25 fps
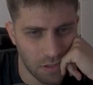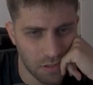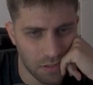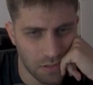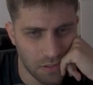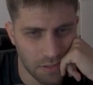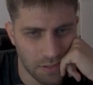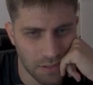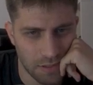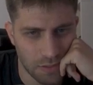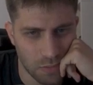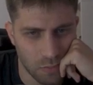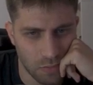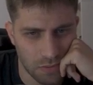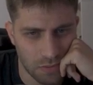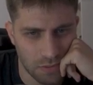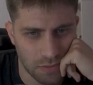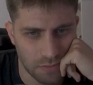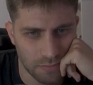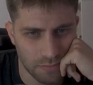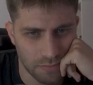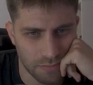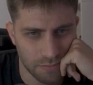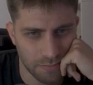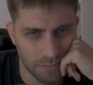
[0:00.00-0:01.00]
This was
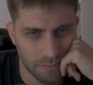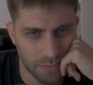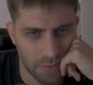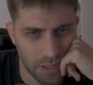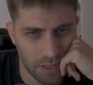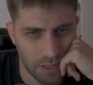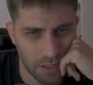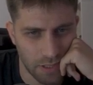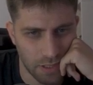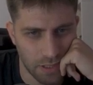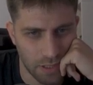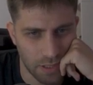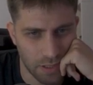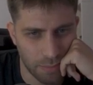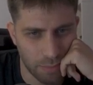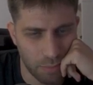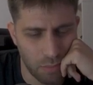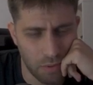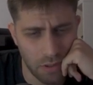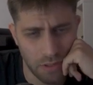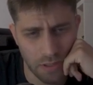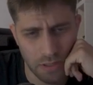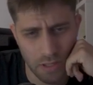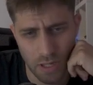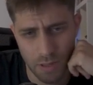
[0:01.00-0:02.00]
my
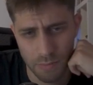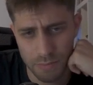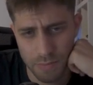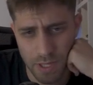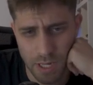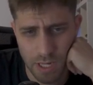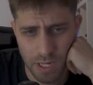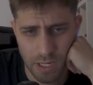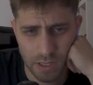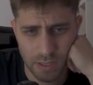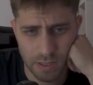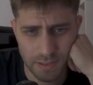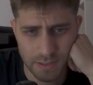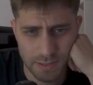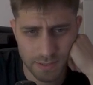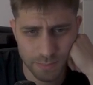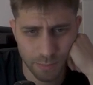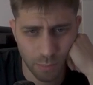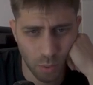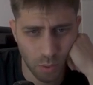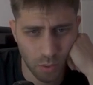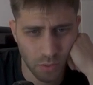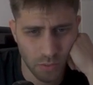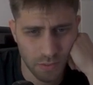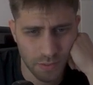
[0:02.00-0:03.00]
point. I'm attacking this
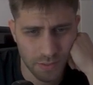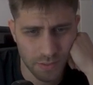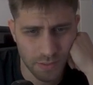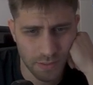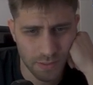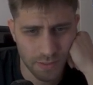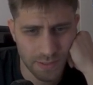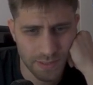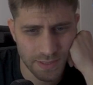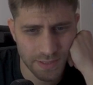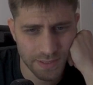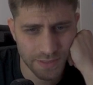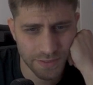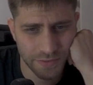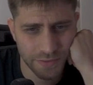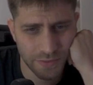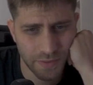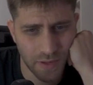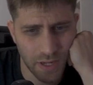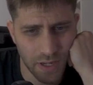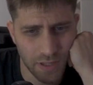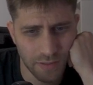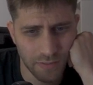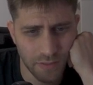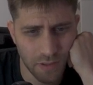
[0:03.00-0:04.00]
pawn on
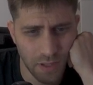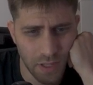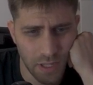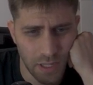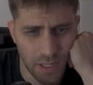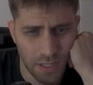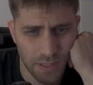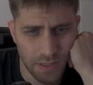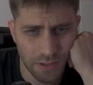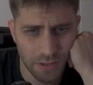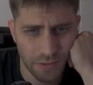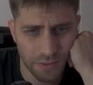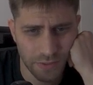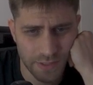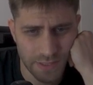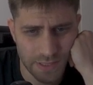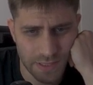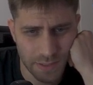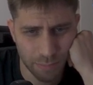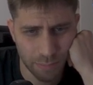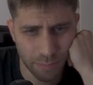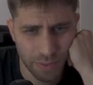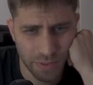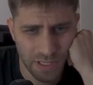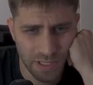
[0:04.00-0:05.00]
c5. There is a
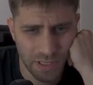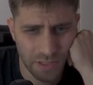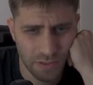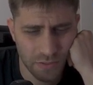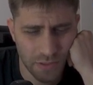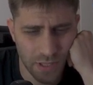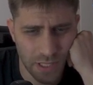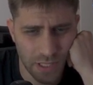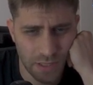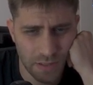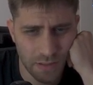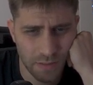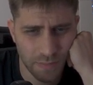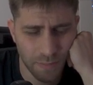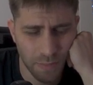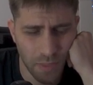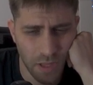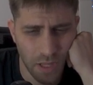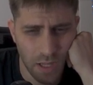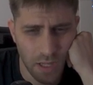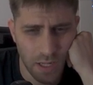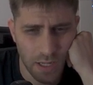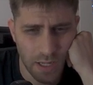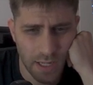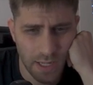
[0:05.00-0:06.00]
pin, right?
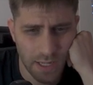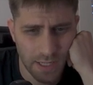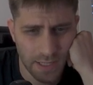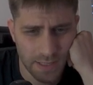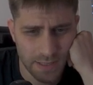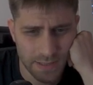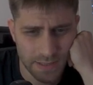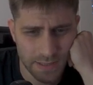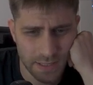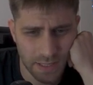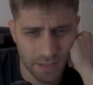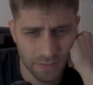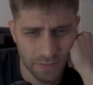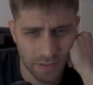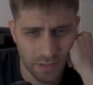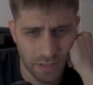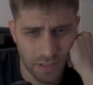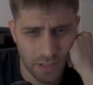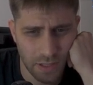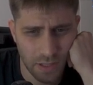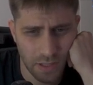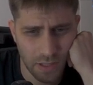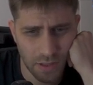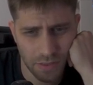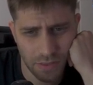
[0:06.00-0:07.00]
Knight e7.
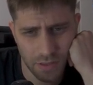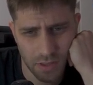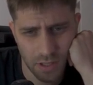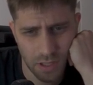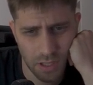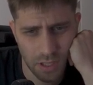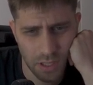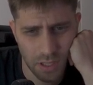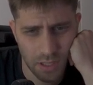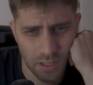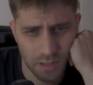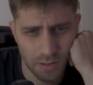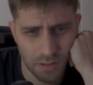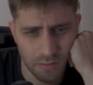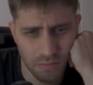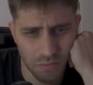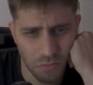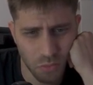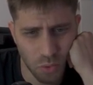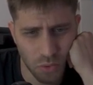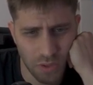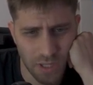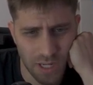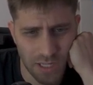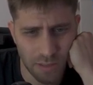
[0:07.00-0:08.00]
And I think I can
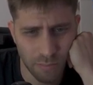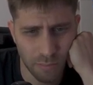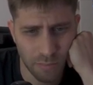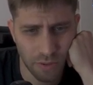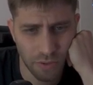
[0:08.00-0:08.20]
do knight